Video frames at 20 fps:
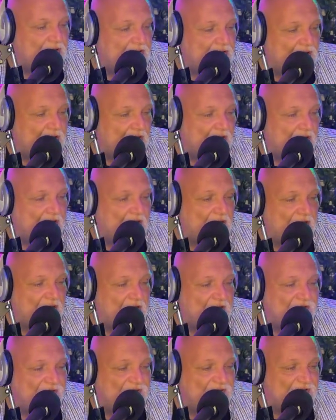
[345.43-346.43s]

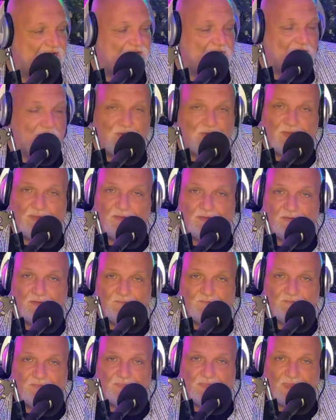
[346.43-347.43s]
So anyway,
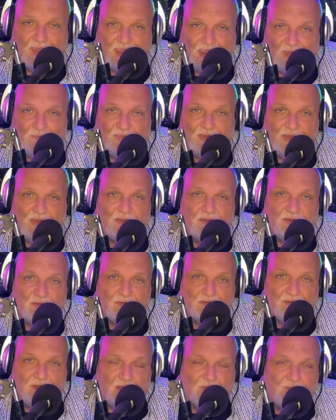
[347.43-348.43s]
happy
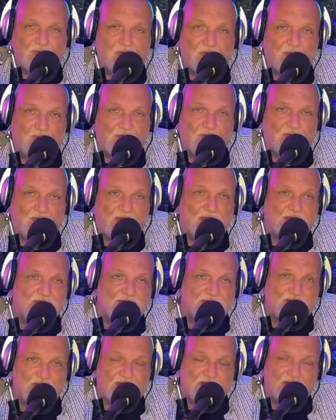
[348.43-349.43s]
Labor Day.
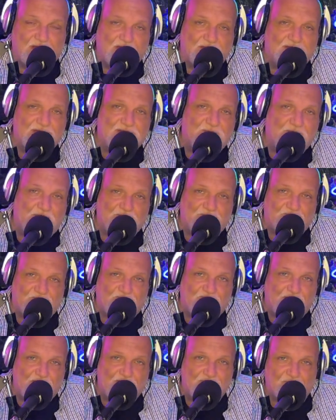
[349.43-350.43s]
Today is my
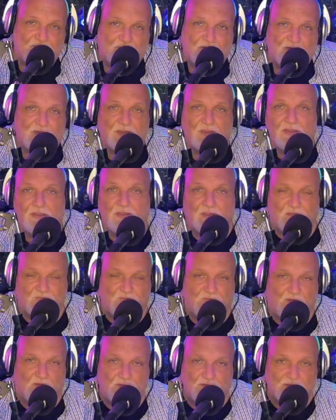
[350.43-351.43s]
favorite of
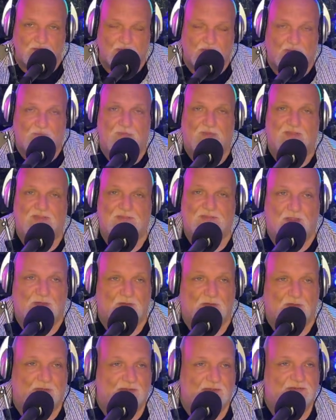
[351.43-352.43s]
all the communist
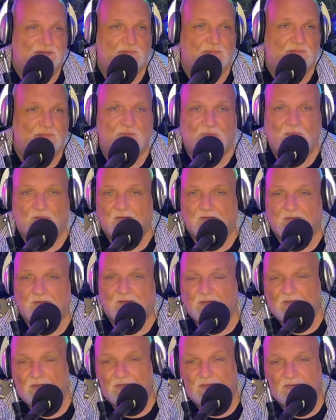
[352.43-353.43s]
holidays.
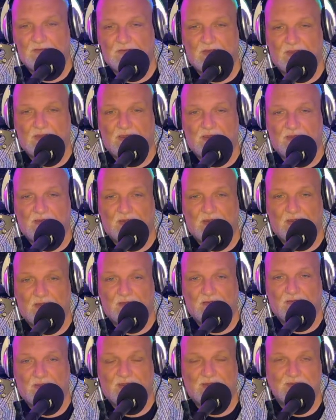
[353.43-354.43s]
And I
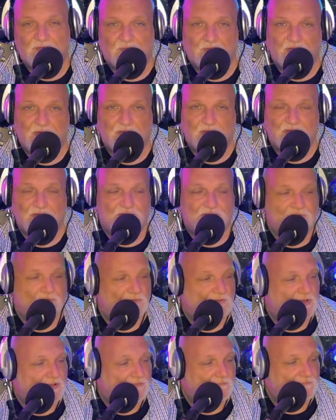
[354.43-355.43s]
just wanted
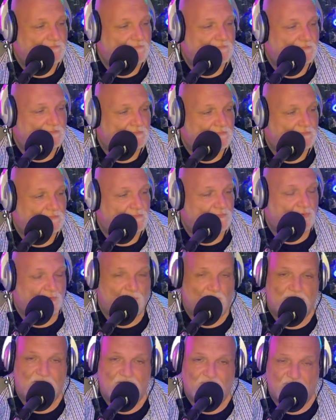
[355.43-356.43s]
to
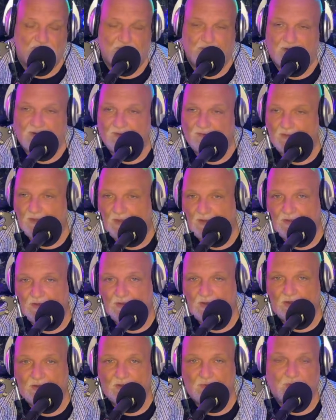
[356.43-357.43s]
remind everybody that
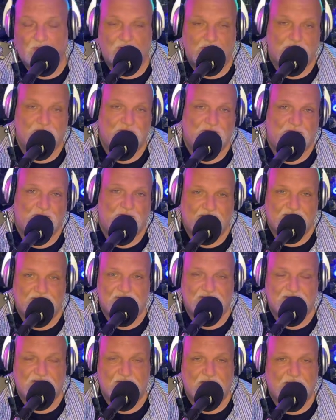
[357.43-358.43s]
religion is
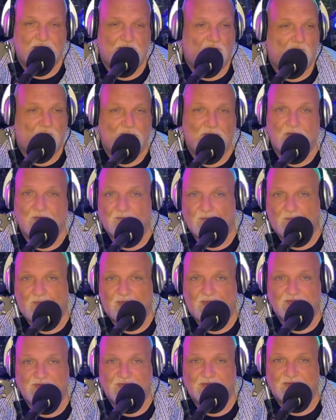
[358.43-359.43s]
the opiate of the
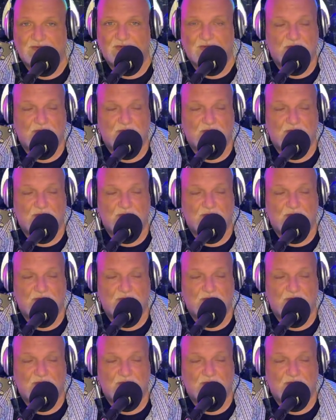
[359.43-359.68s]
masses.